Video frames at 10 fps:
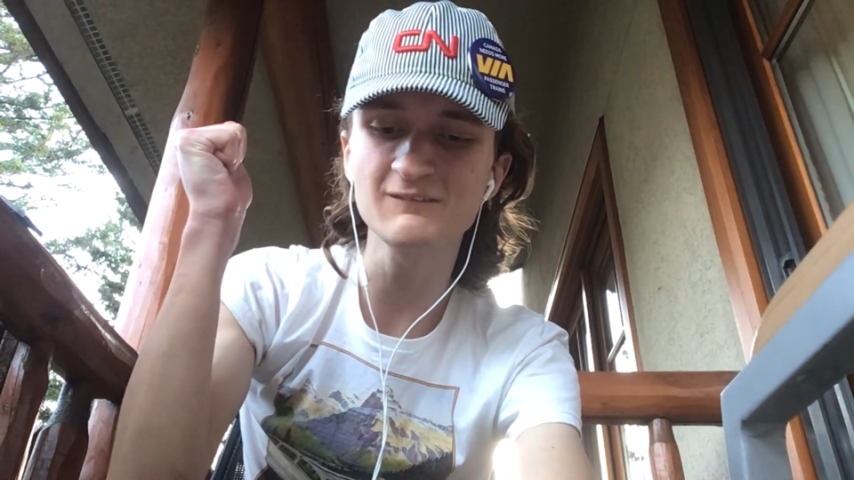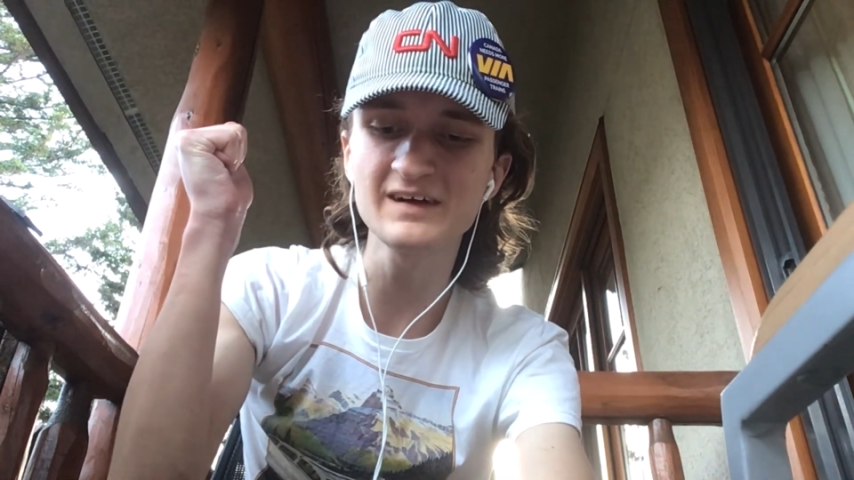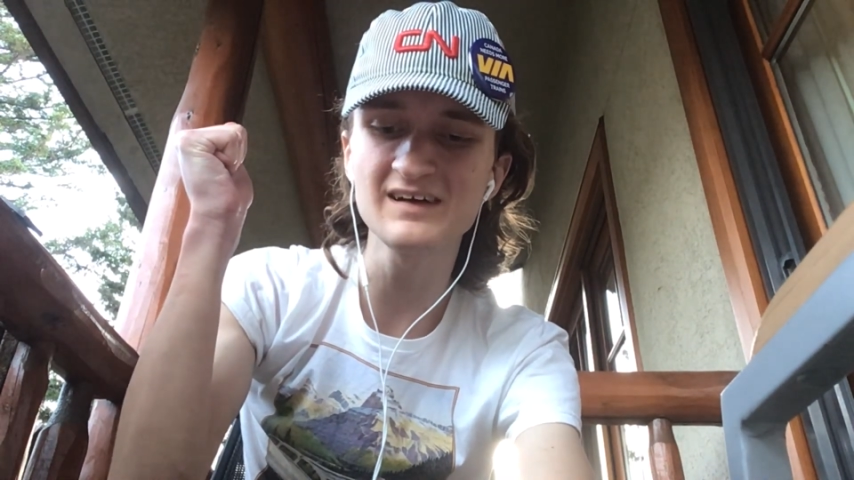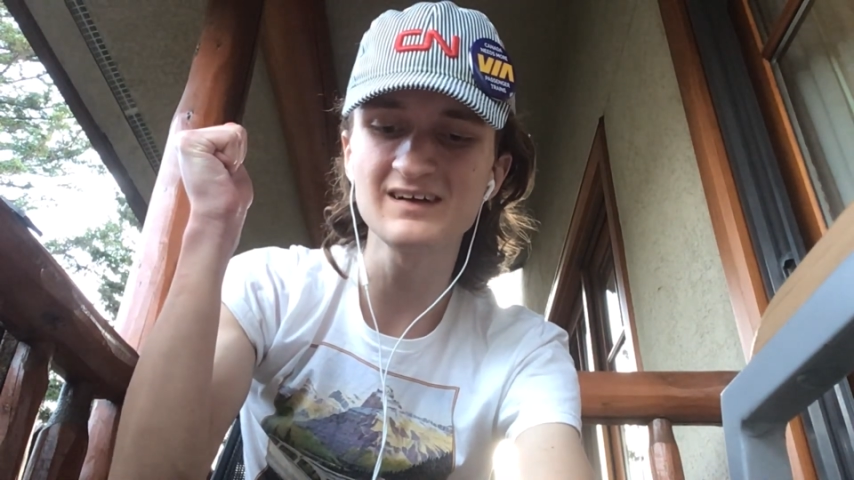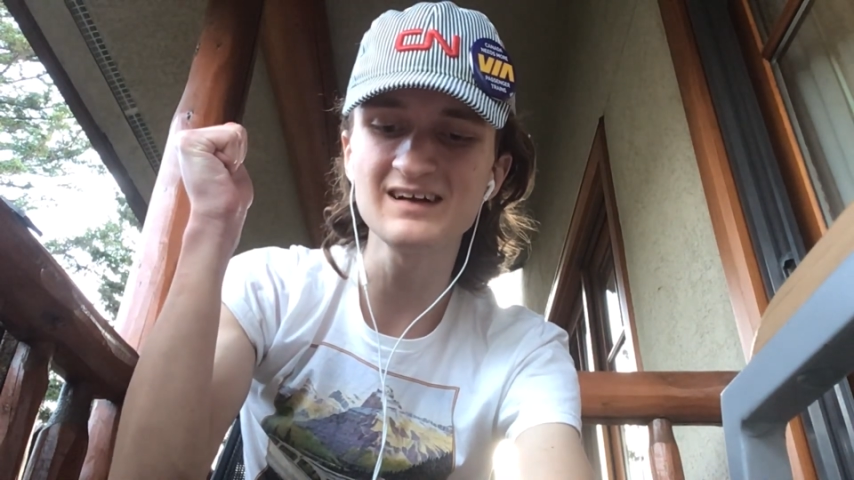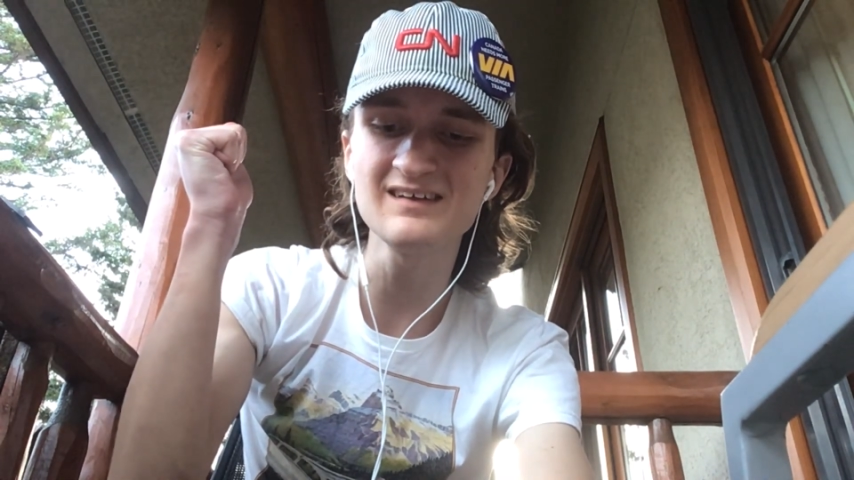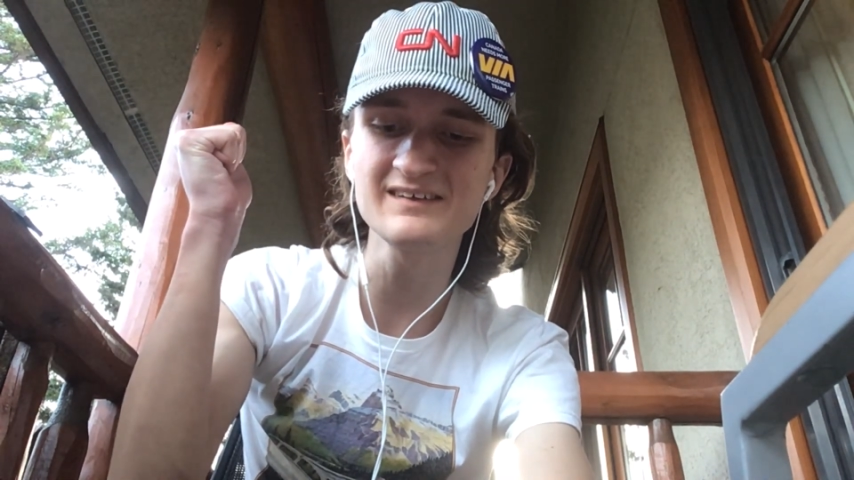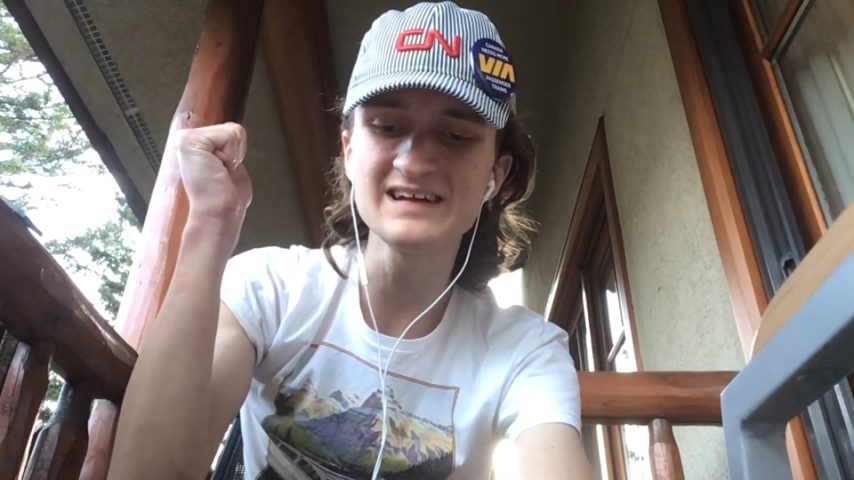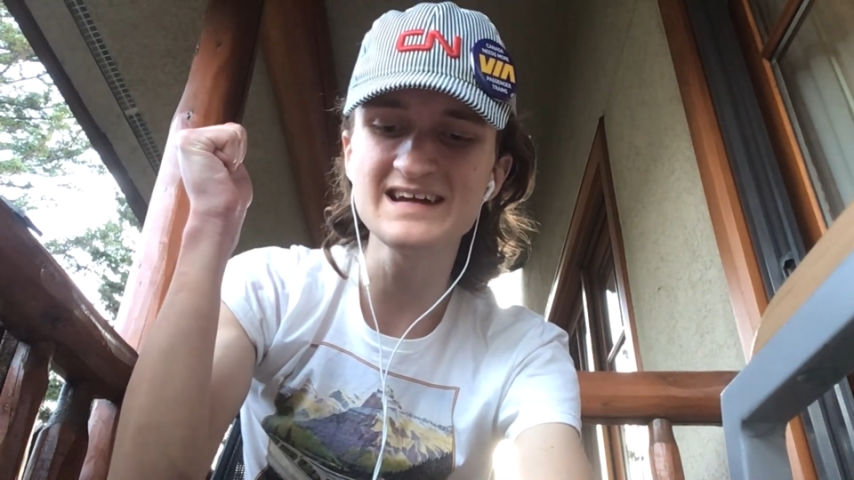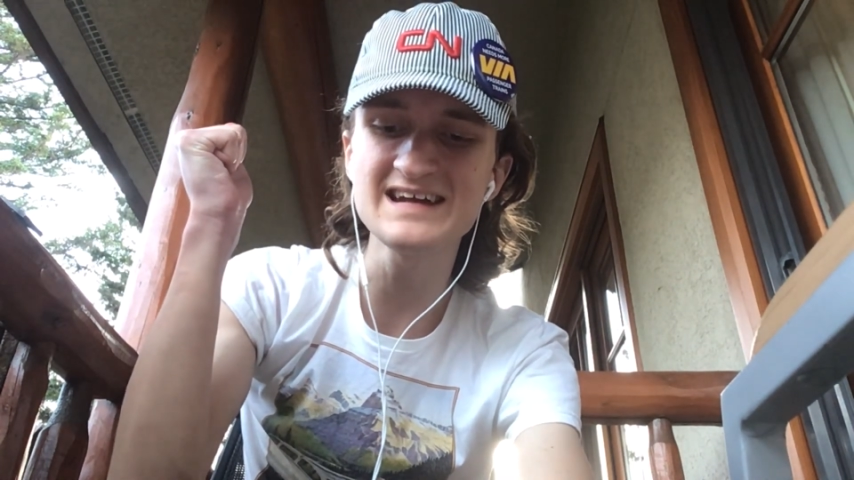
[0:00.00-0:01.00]
Rail all
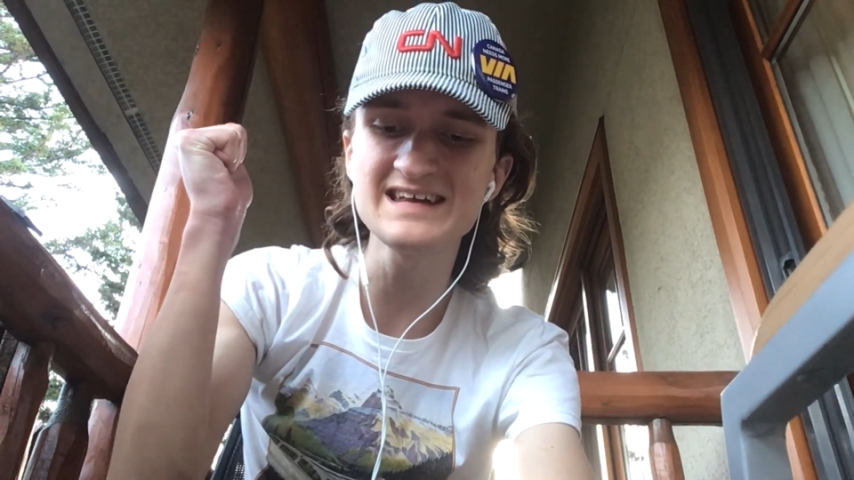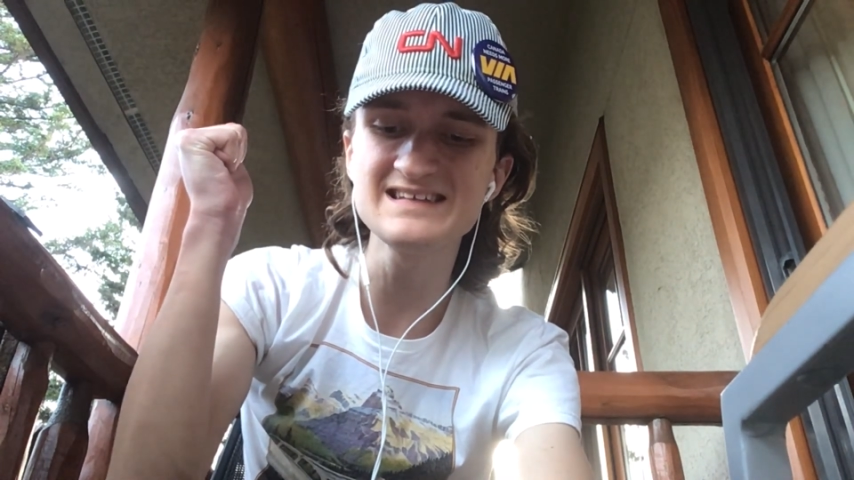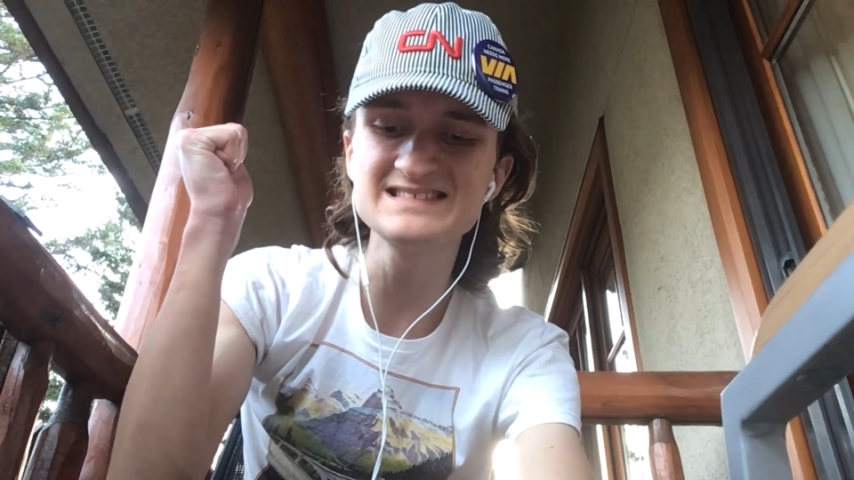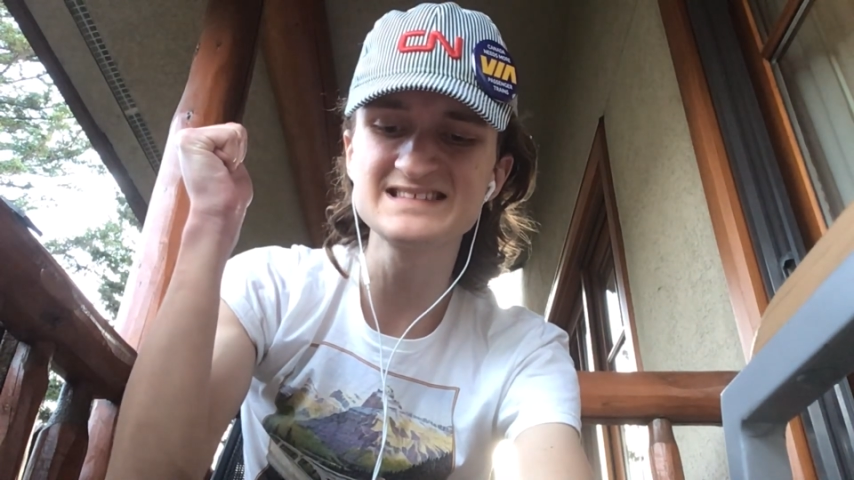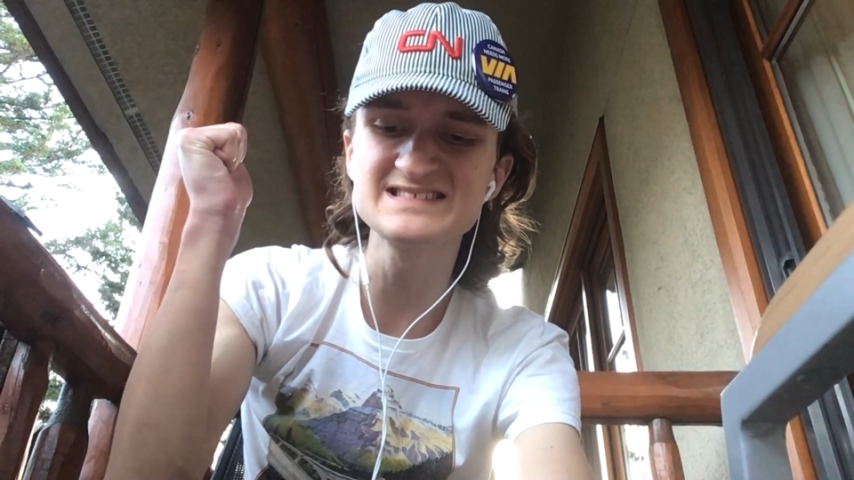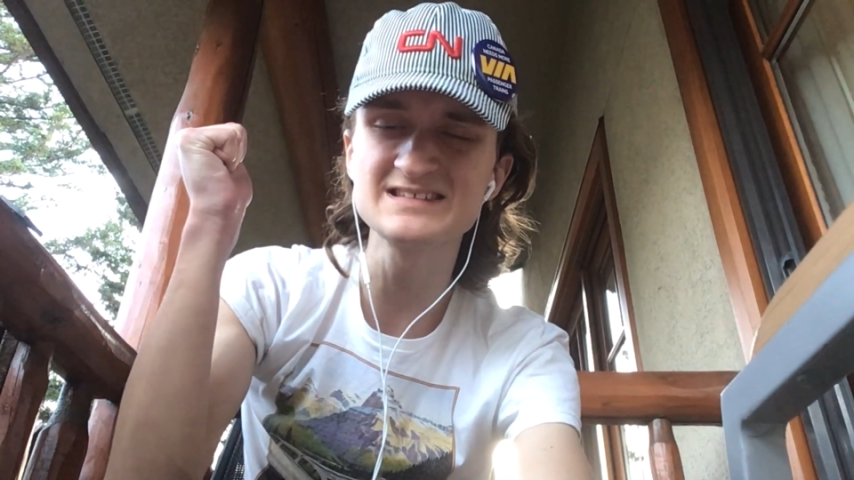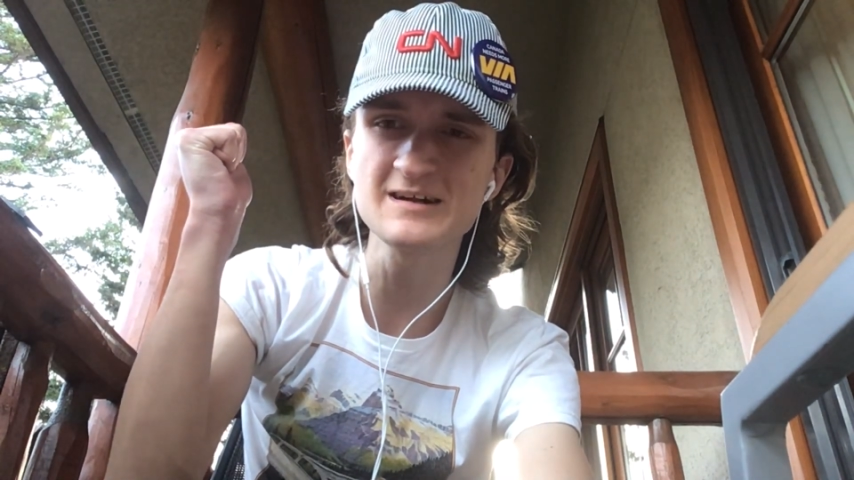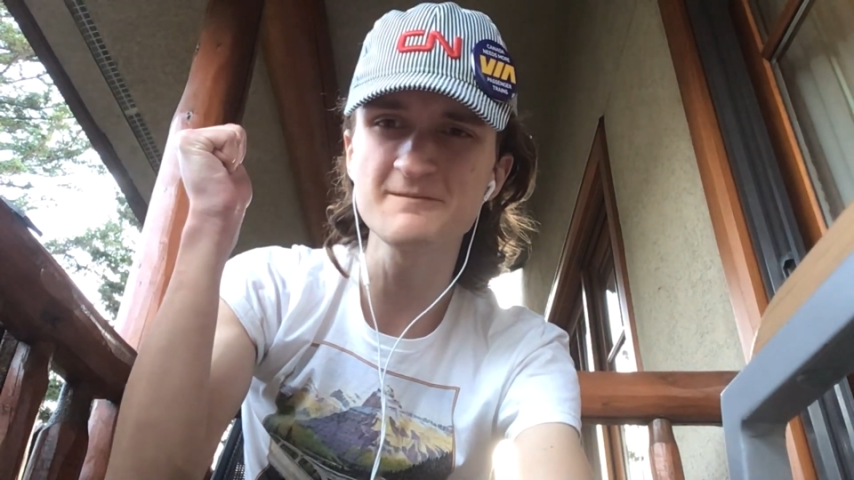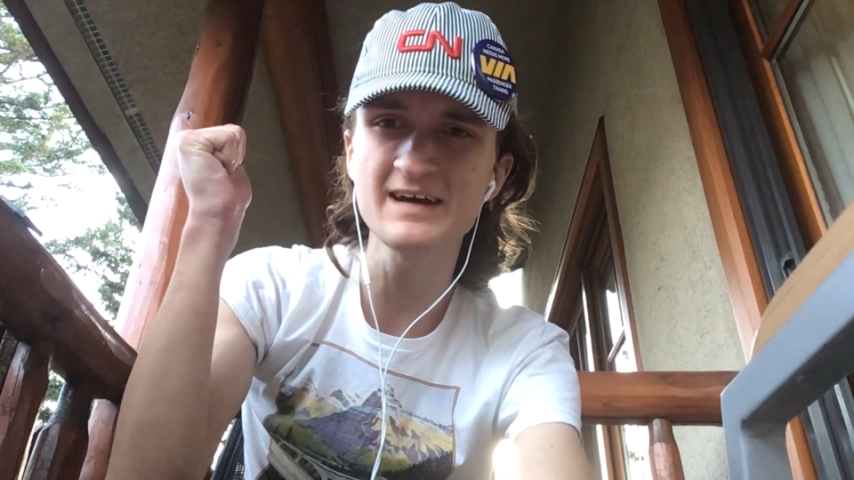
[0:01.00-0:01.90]
Canadians deserve